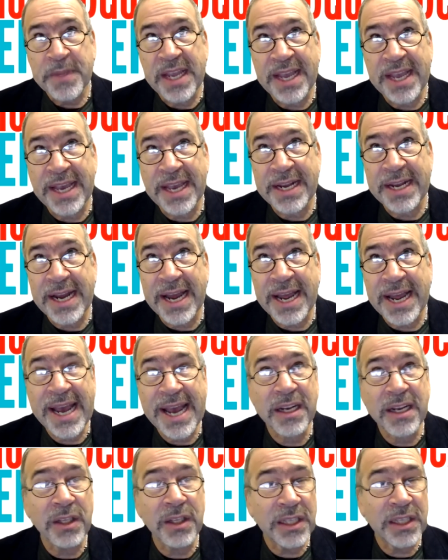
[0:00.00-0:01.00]
And I
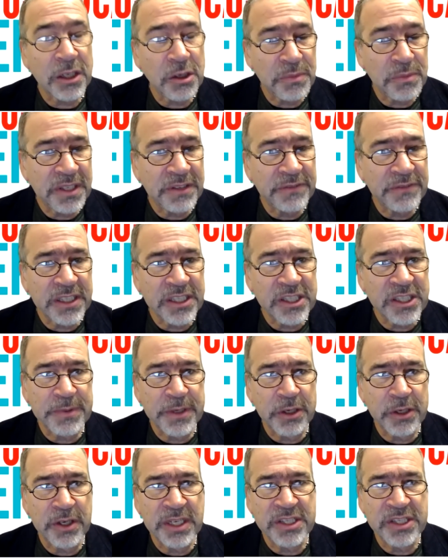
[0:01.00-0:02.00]
had a little bit of
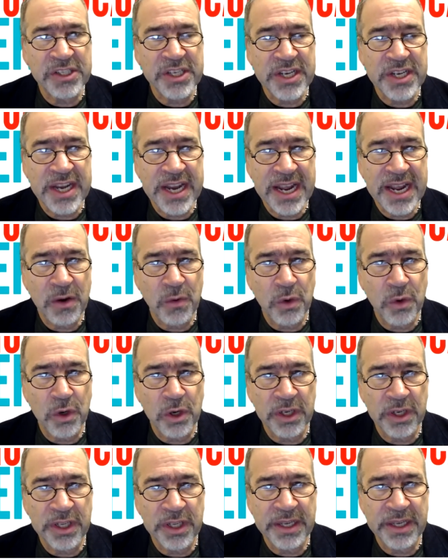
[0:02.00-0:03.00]
experience
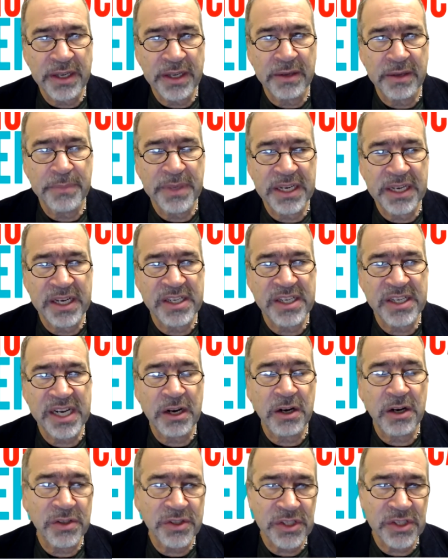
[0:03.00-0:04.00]
networking because I
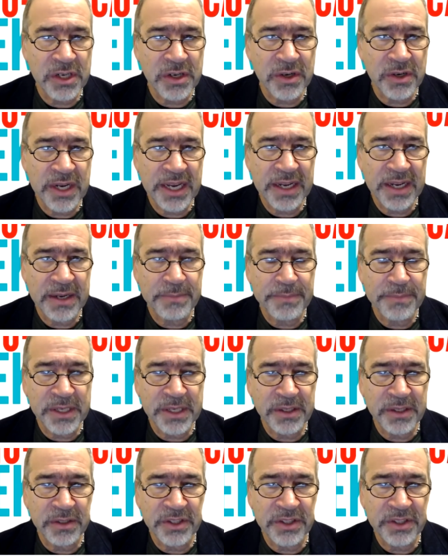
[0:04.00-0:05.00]
also had
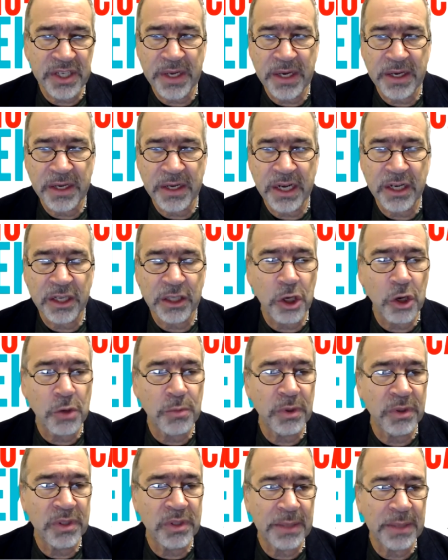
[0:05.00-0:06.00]
built a
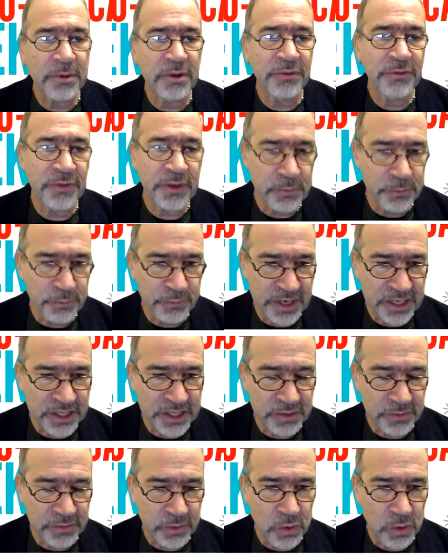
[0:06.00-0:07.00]
global labor film
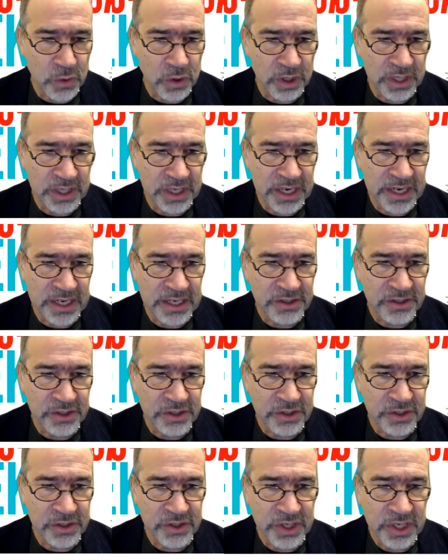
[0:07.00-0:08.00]
festival
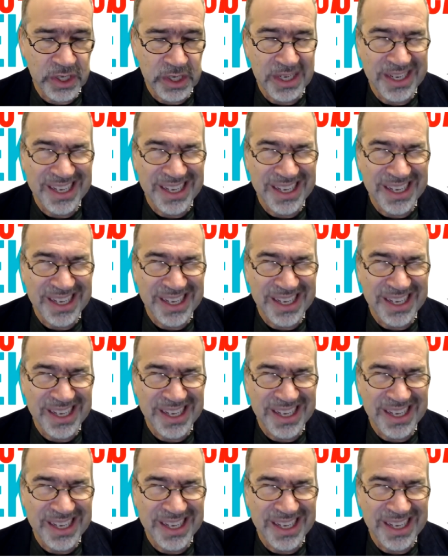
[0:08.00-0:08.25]
organizers.